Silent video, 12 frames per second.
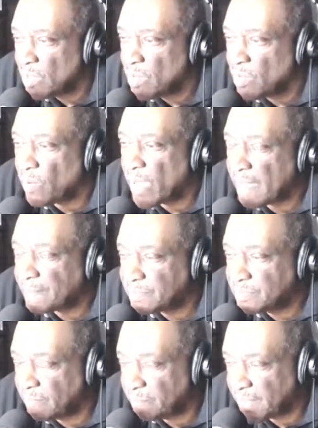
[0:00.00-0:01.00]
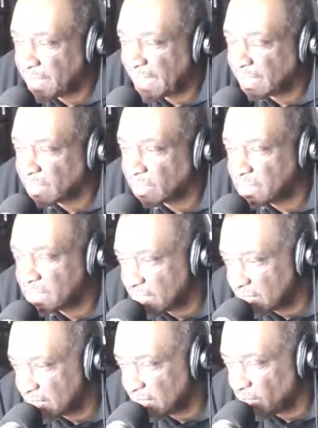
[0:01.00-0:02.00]
who happened to have been a little
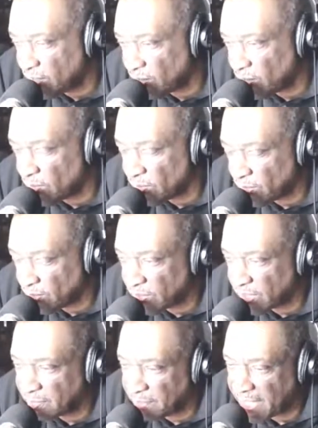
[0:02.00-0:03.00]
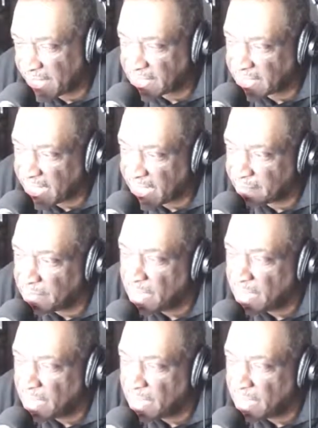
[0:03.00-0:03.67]
sissy girly man named